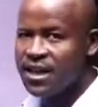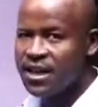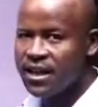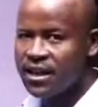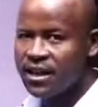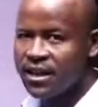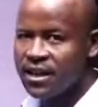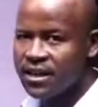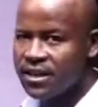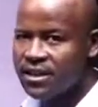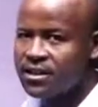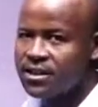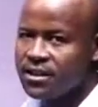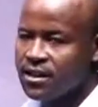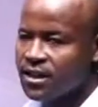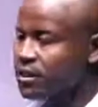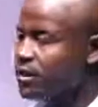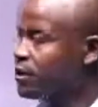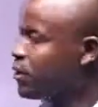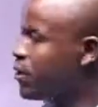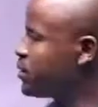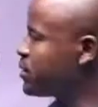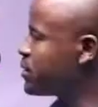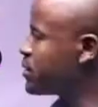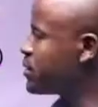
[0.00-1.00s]
Read the
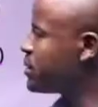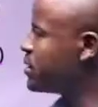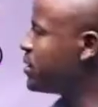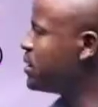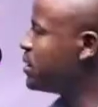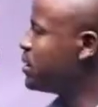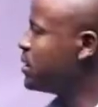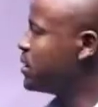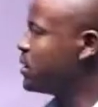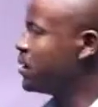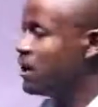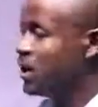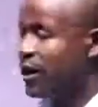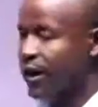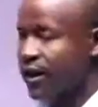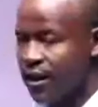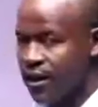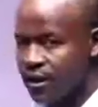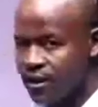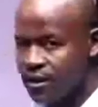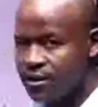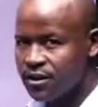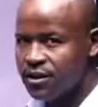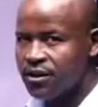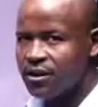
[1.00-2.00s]
notes
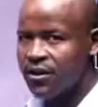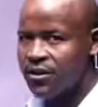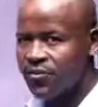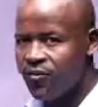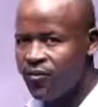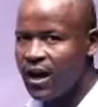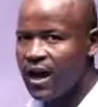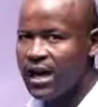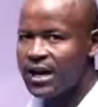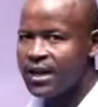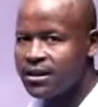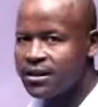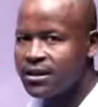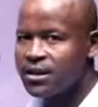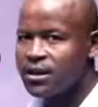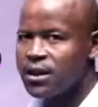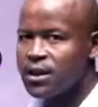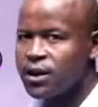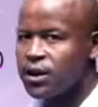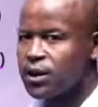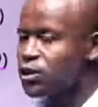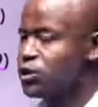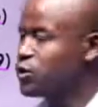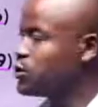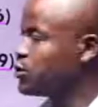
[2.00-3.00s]
and revise,
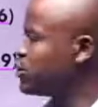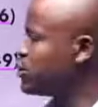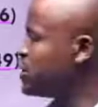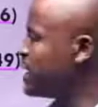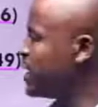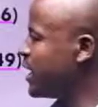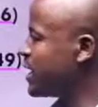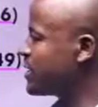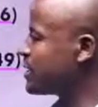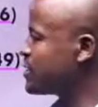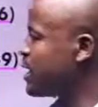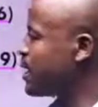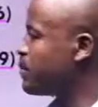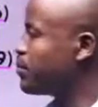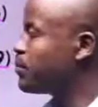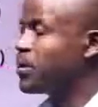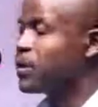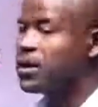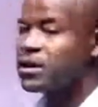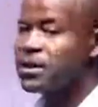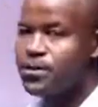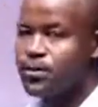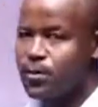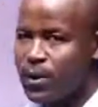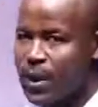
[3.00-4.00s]
do the
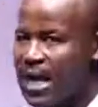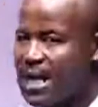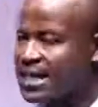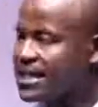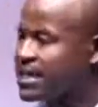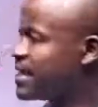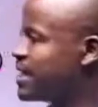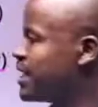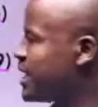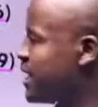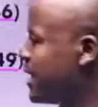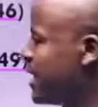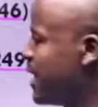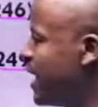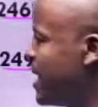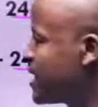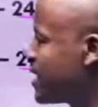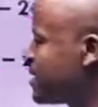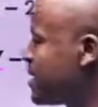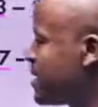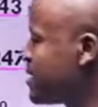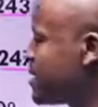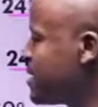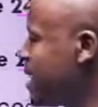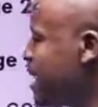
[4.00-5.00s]
examples plus the
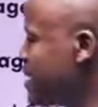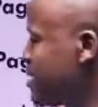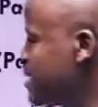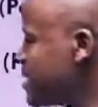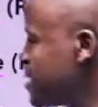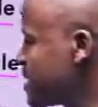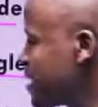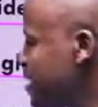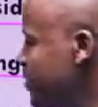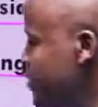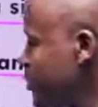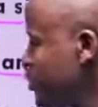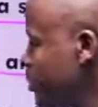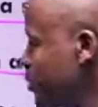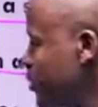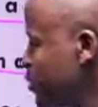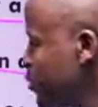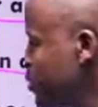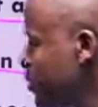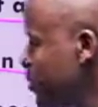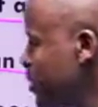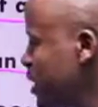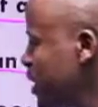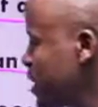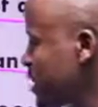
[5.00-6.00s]
exercises given on
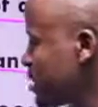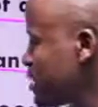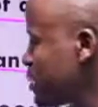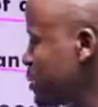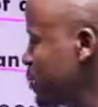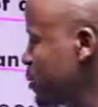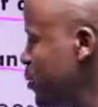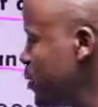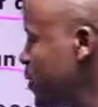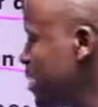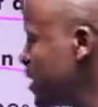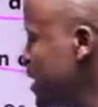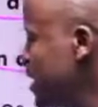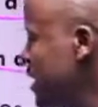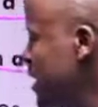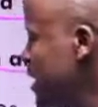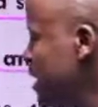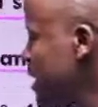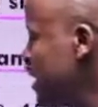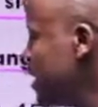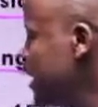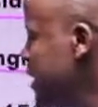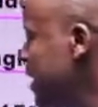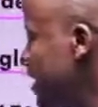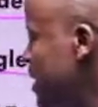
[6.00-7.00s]
your textbook.
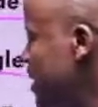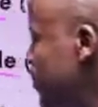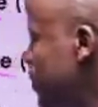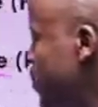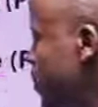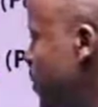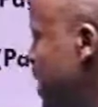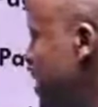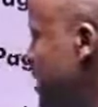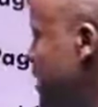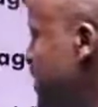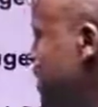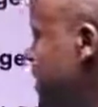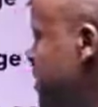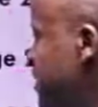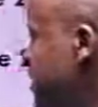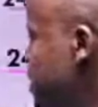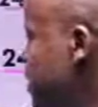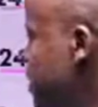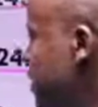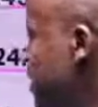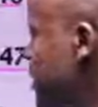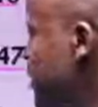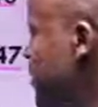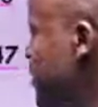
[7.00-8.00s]
The other part is
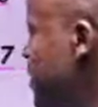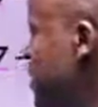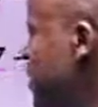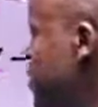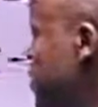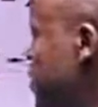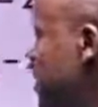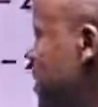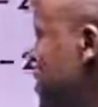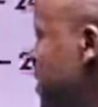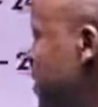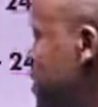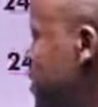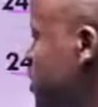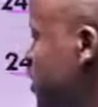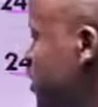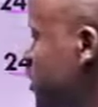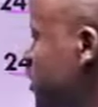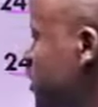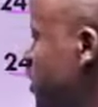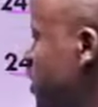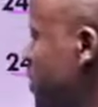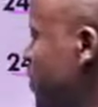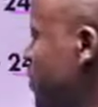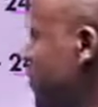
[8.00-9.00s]
trigonometric
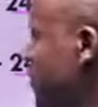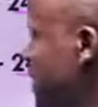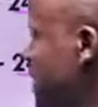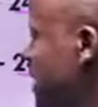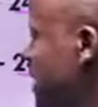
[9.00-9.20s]
ratios of